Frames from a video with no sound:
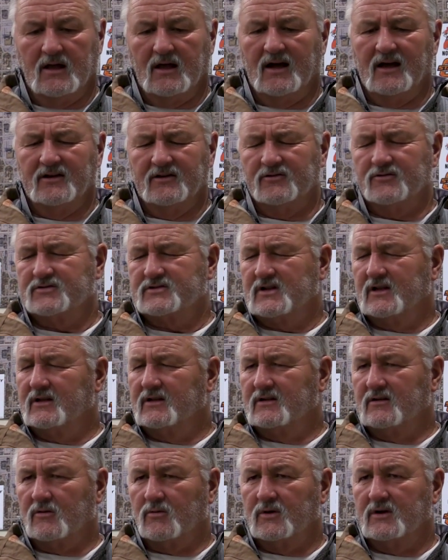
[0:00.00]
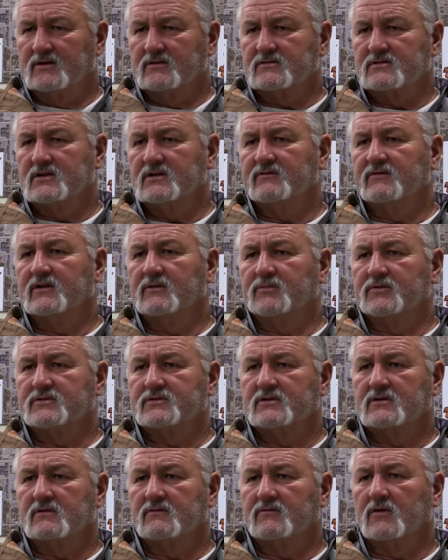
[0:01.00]
I understand around
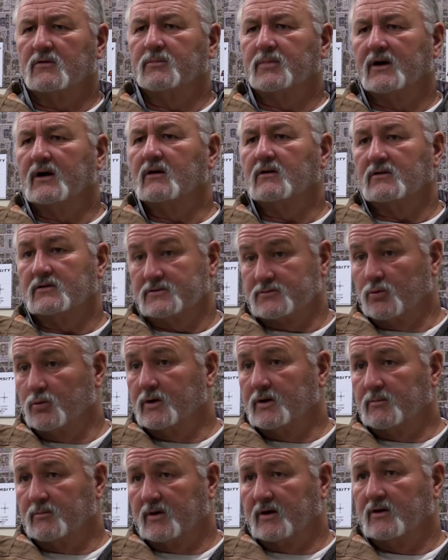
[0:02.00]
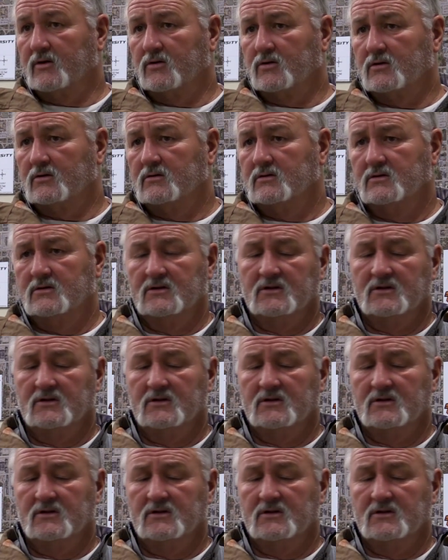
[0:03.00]
70% of our power is wind power.